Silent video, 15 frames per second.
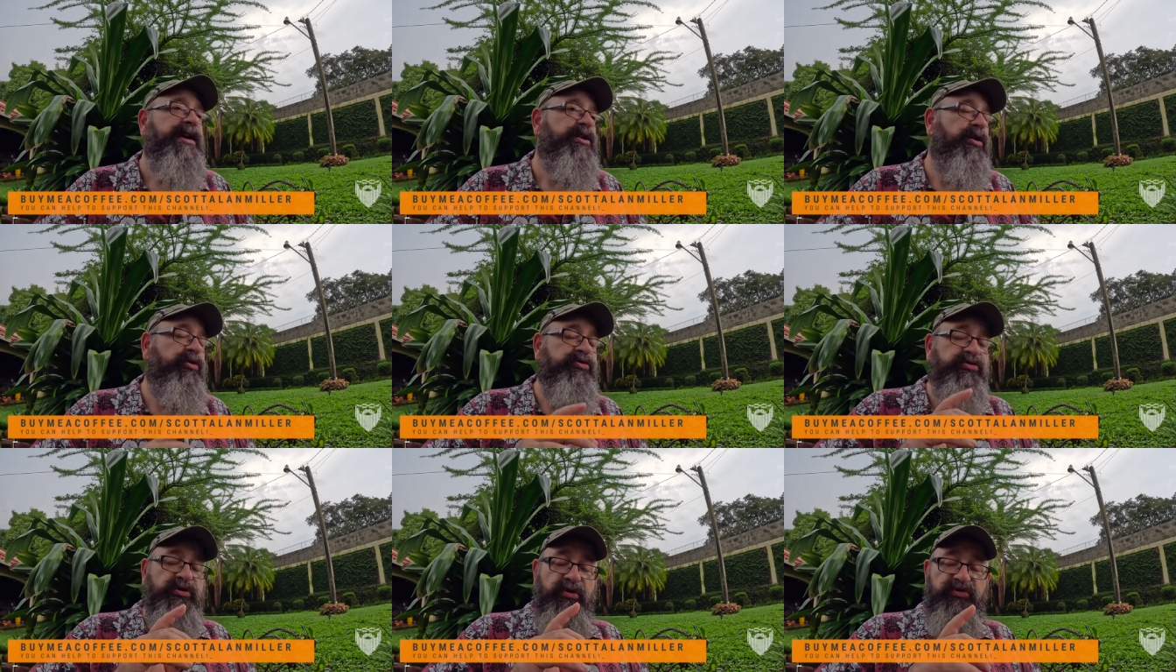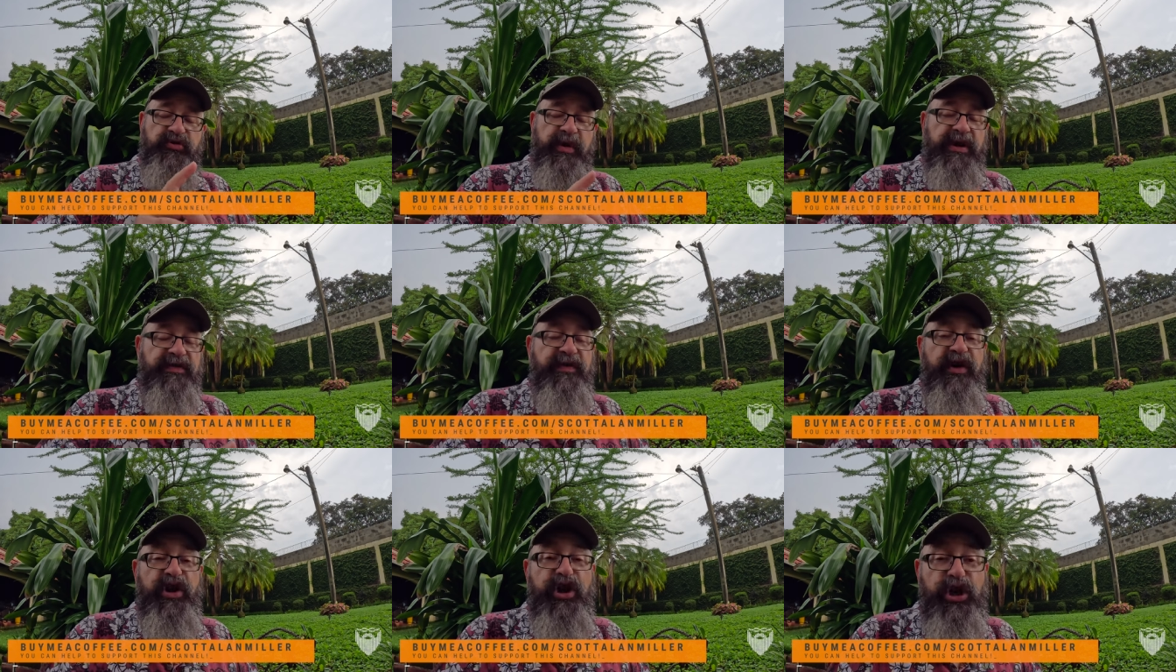Costa Rica is
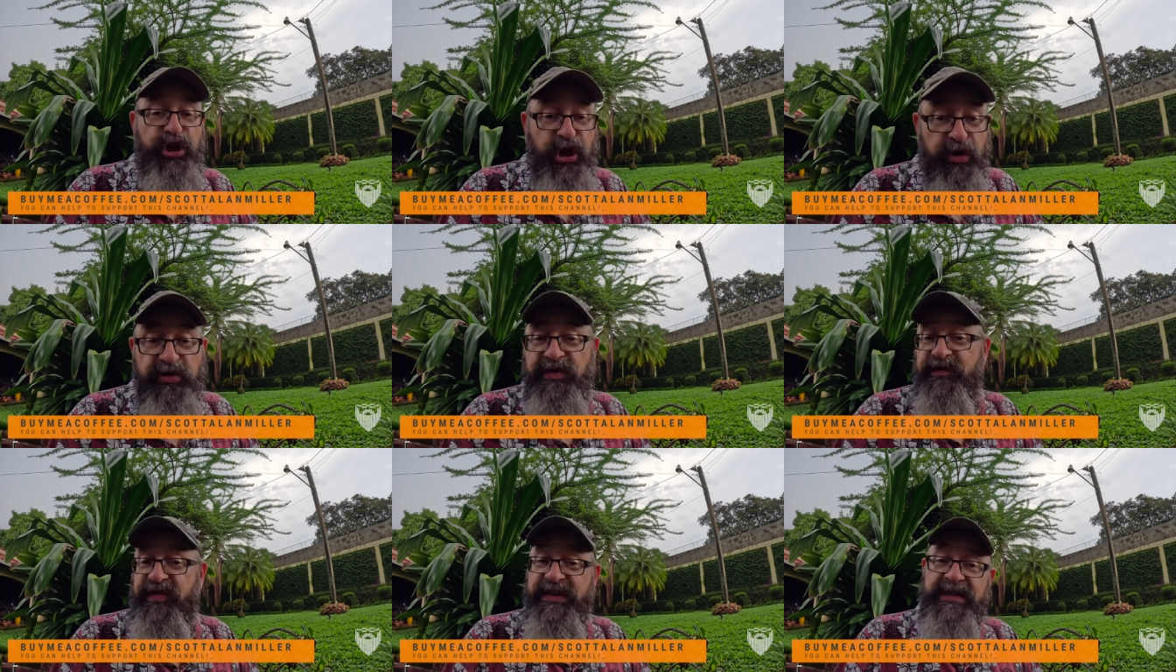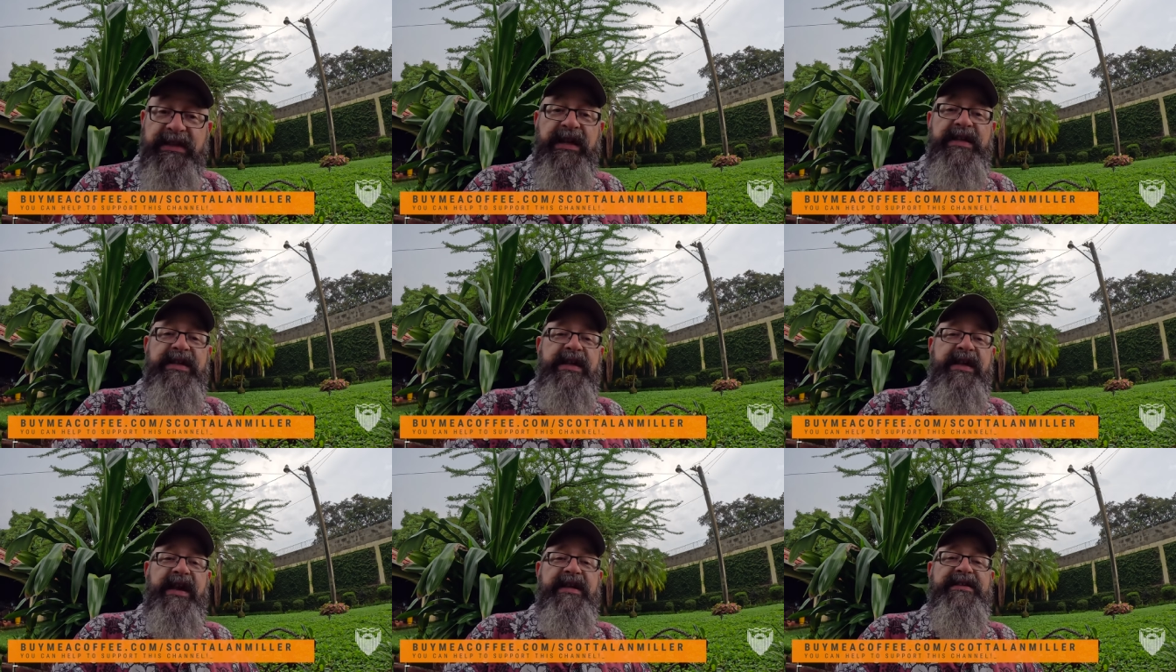very close physically to
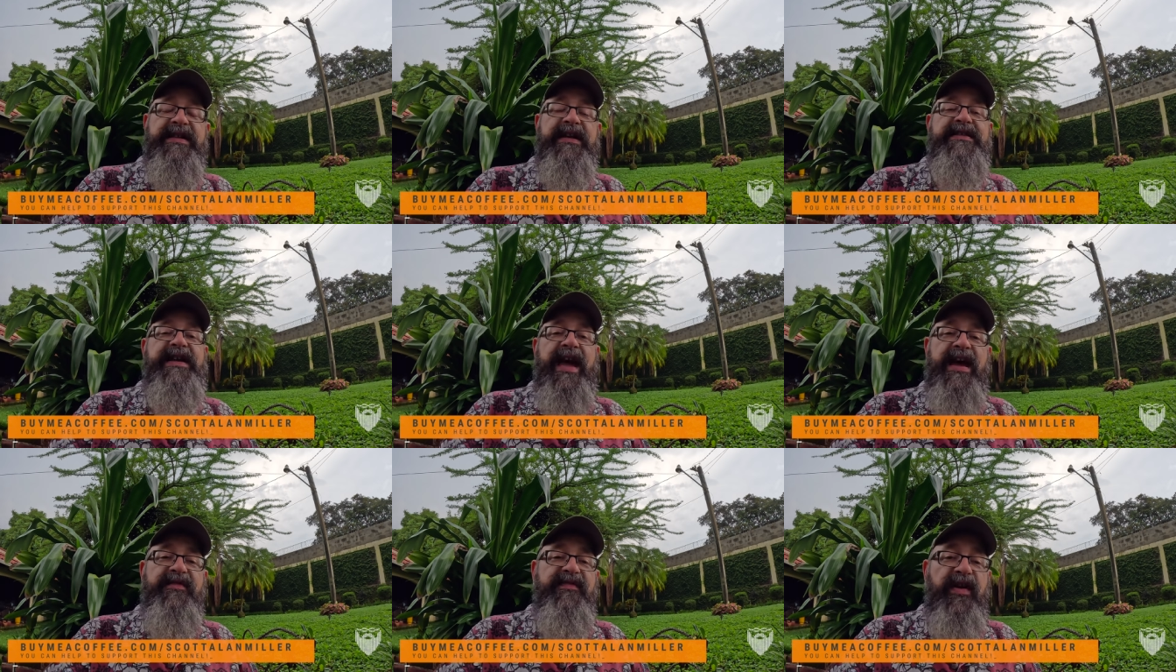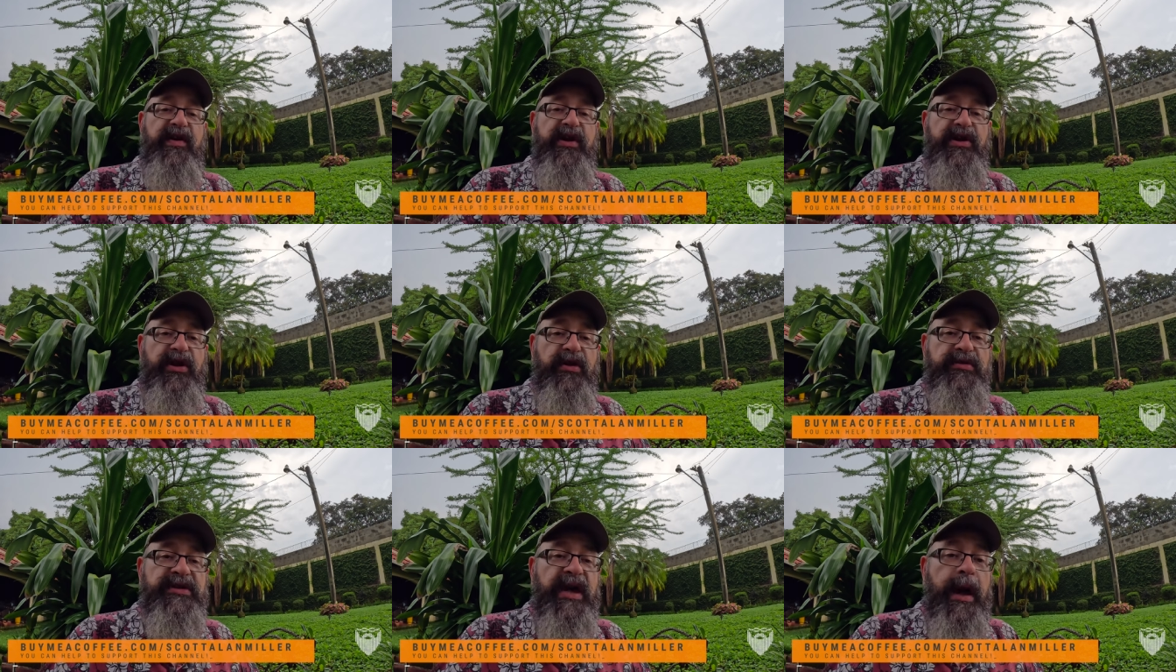the United States and very
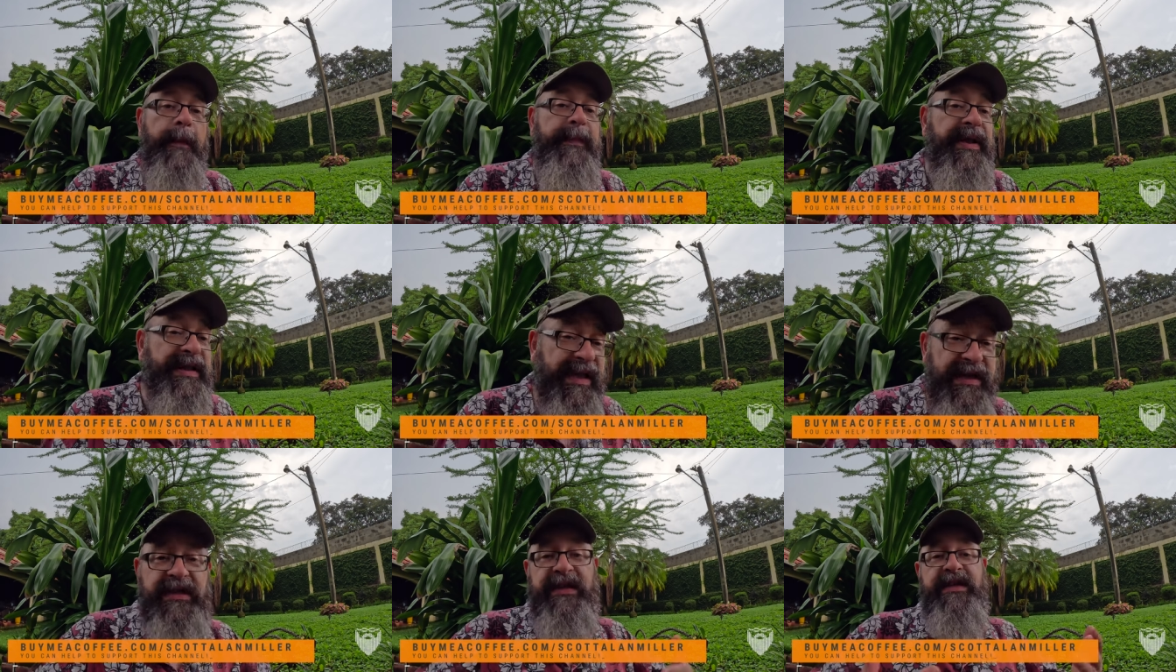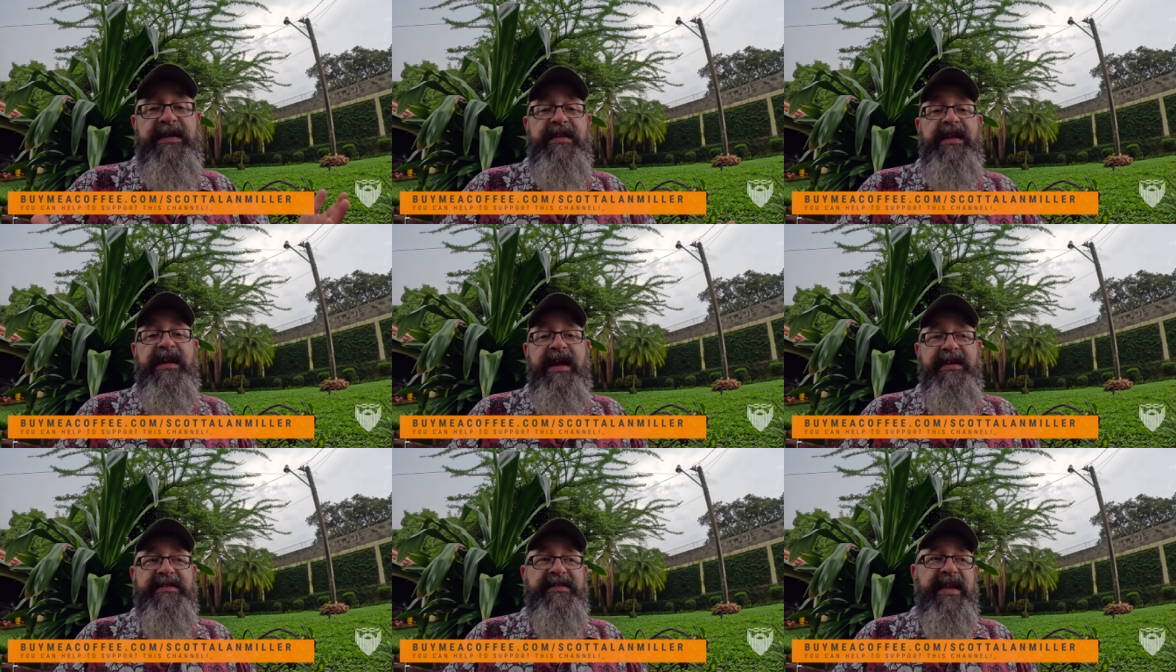close politically to the
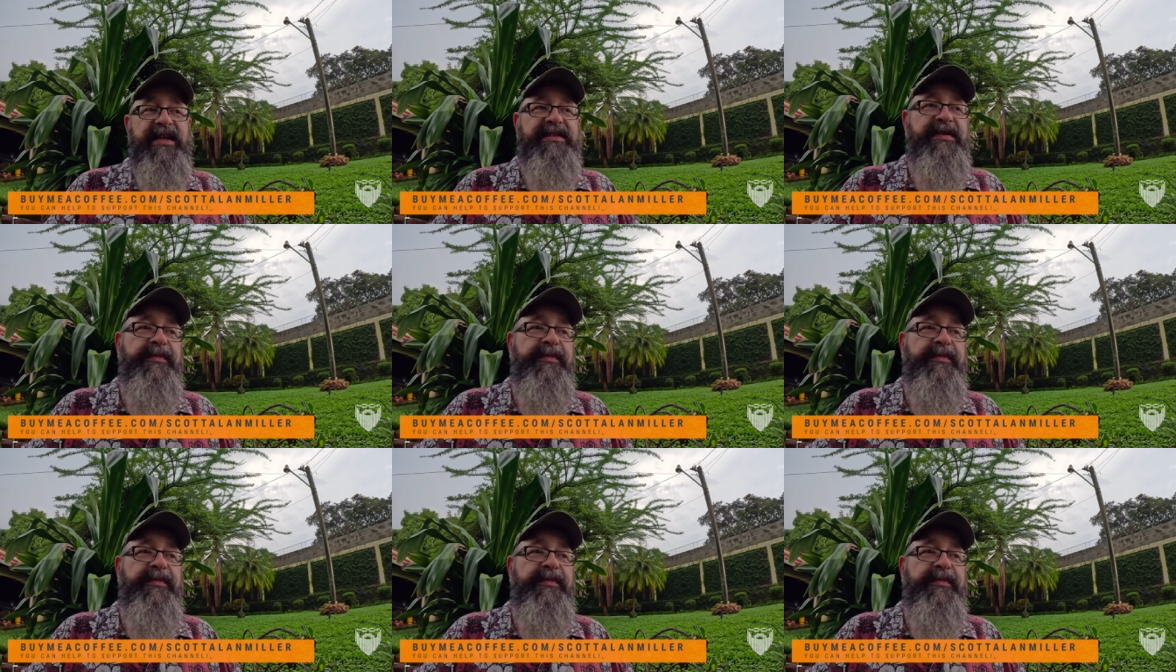United States.